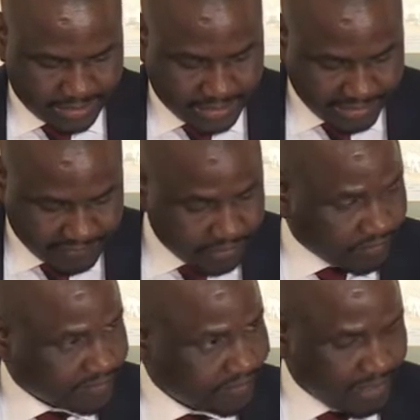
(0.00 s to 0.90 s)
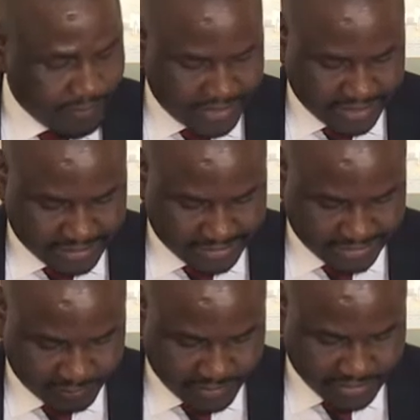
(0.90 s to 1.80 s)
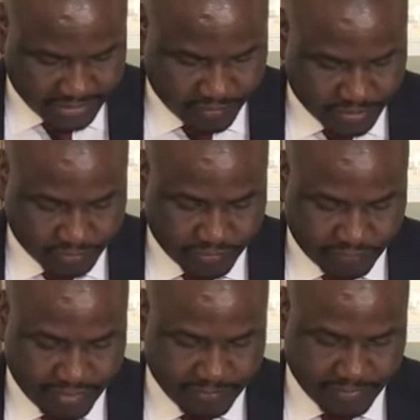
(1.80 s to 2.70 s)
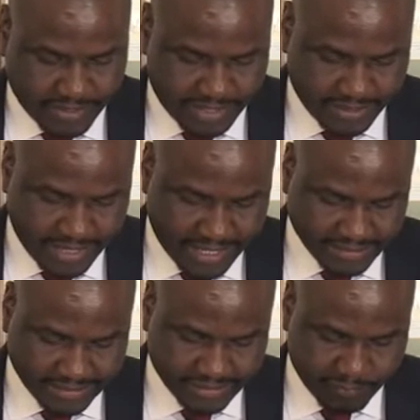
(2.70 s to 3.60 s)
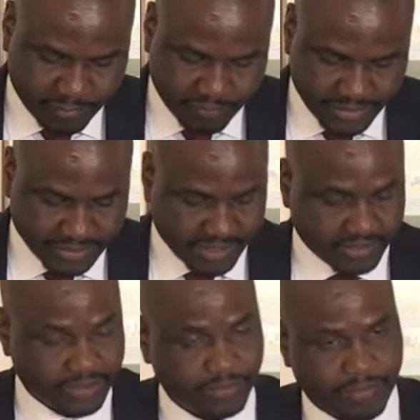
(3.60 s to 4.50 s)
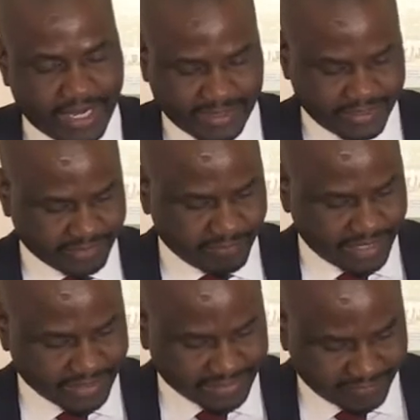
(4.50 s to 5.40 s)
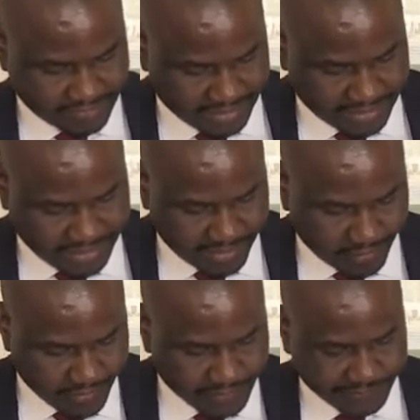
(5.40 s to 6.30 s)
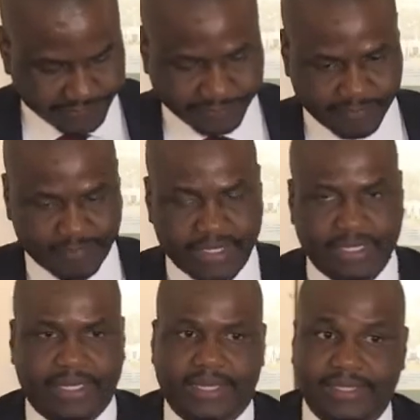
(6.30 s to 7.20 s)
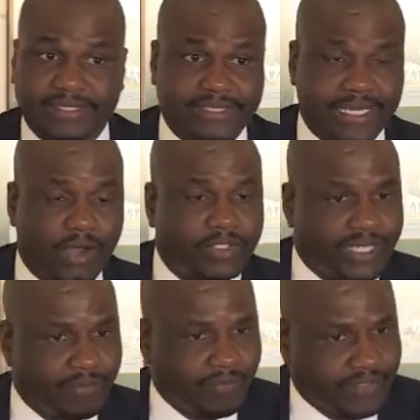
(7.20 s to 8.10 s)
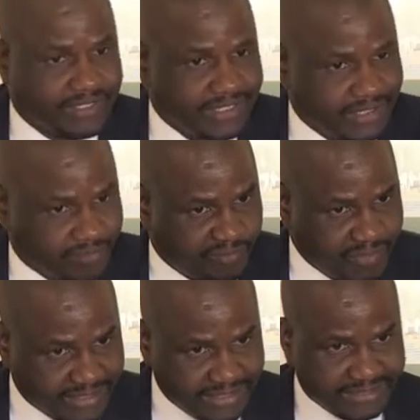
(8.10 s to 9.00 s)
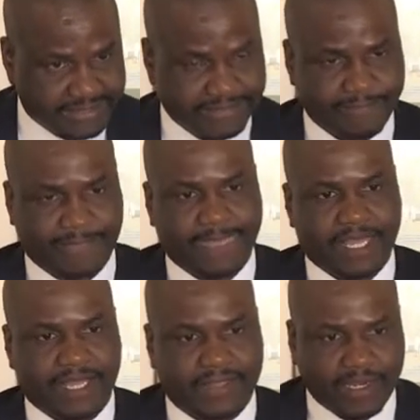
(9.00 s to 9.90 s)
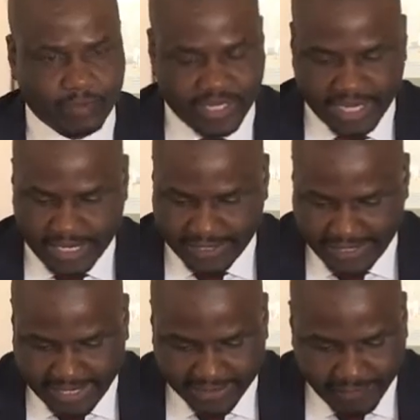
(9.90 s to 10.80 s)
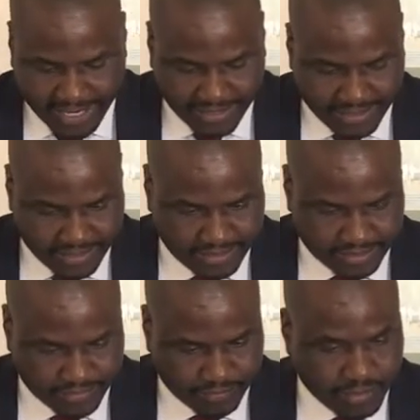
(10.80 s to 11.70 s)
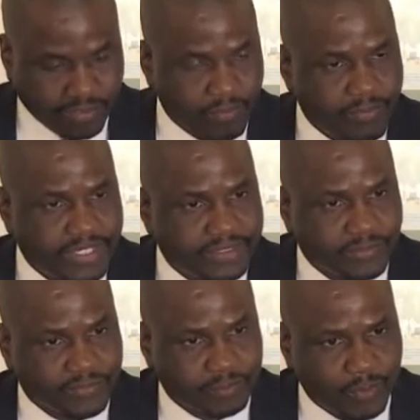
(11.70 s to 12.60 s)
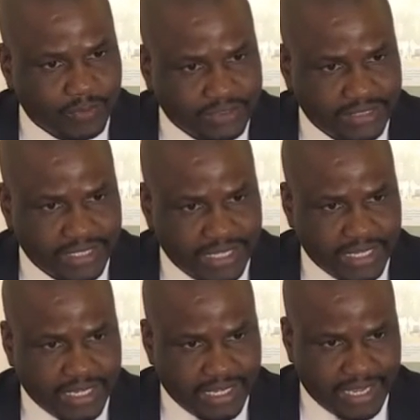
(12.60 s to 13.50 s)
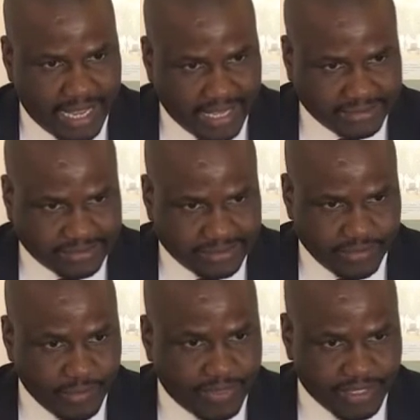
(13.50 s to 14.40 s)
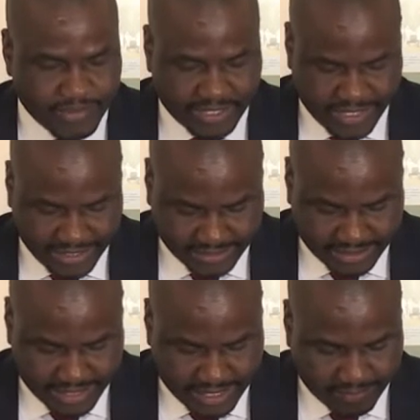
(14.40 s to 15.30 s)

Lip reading: The lifting of Zimbabwe cricket suspension was confirmed at the ICC board meeting held in Dubai this Monday, as I've said earlier on. This is an outcome of a series of meetings that were led by the Honorable Minister of Sports, Arts, Youth and Recreation,